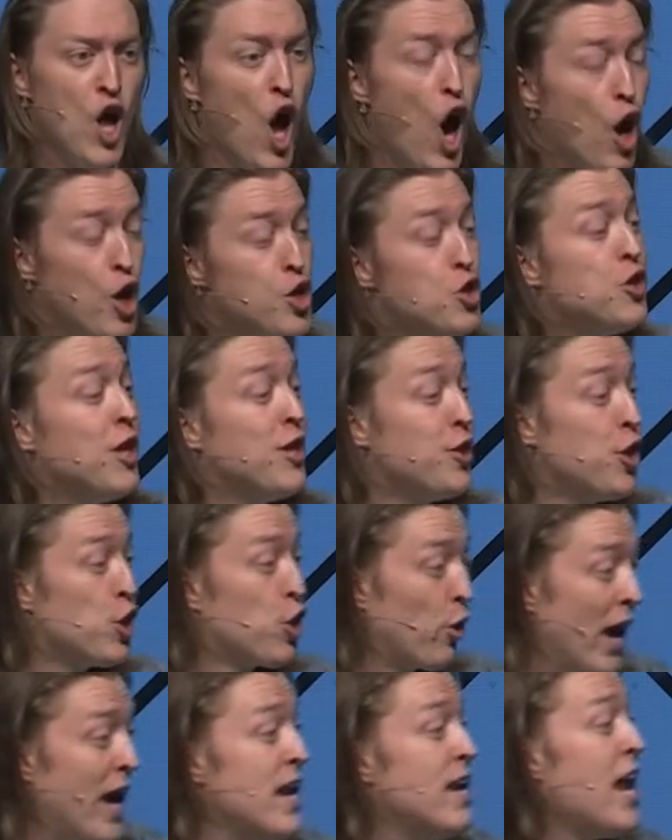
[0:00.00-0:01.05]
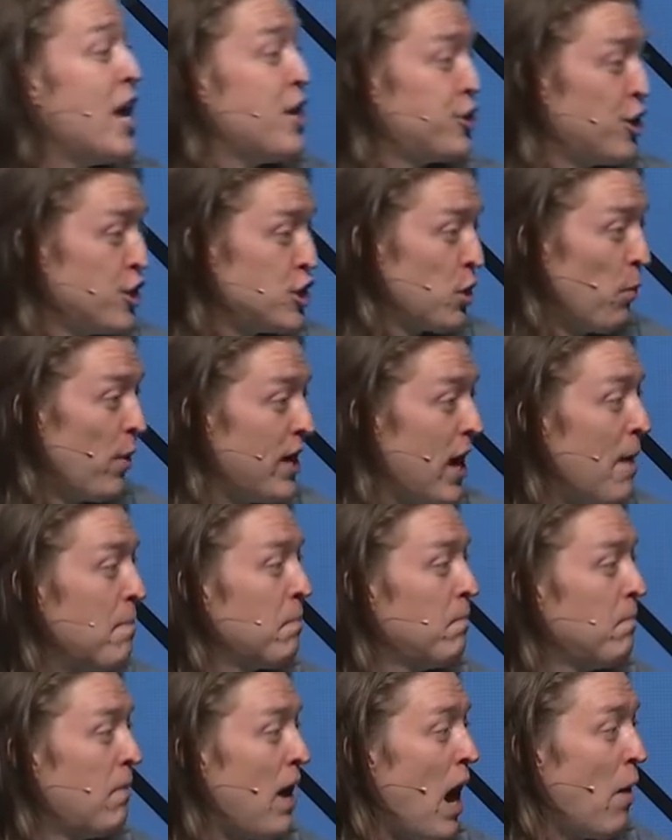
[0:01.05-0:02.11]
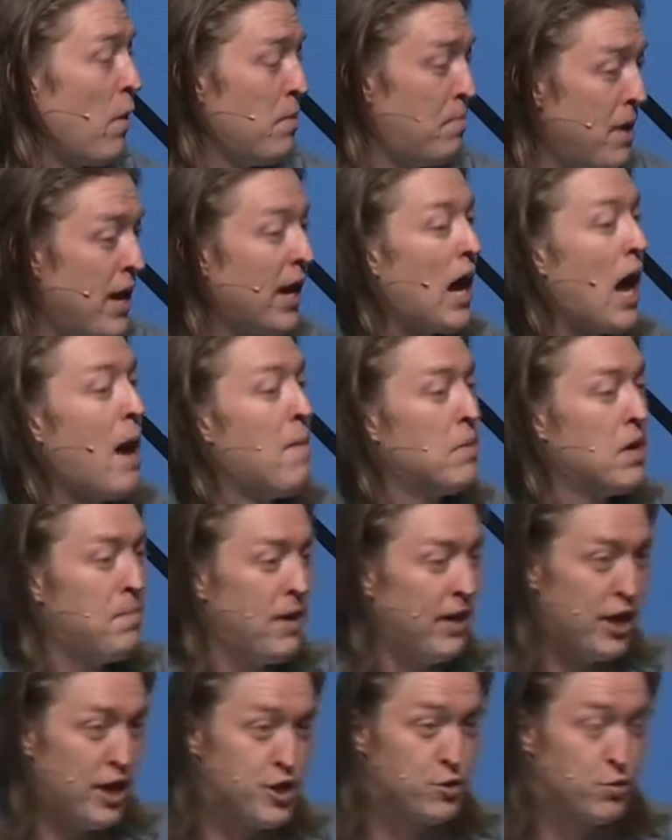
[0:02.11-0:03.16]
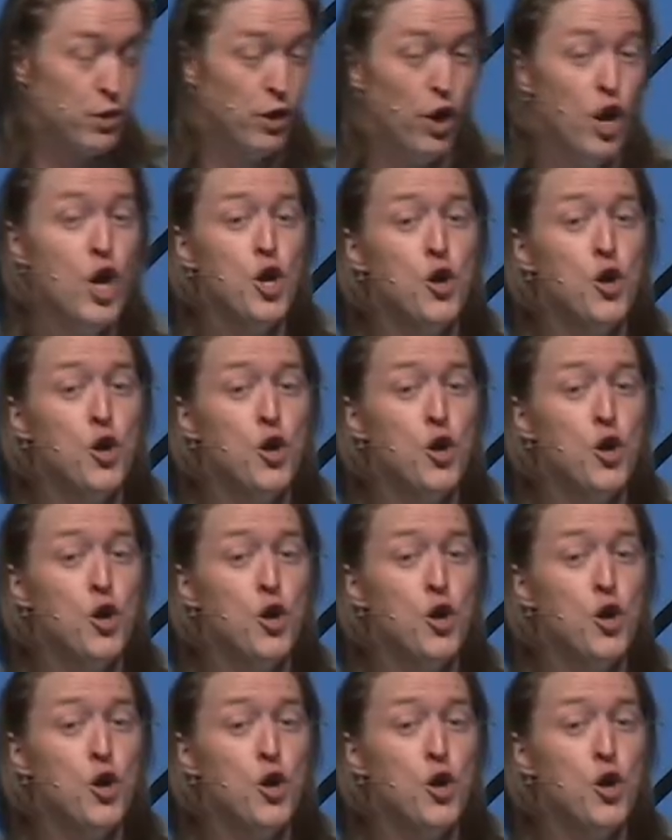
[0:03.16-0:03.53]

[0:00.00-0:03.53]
Oh, you think the great nation is the one I'm, I would pick? I'm going to pick Israel.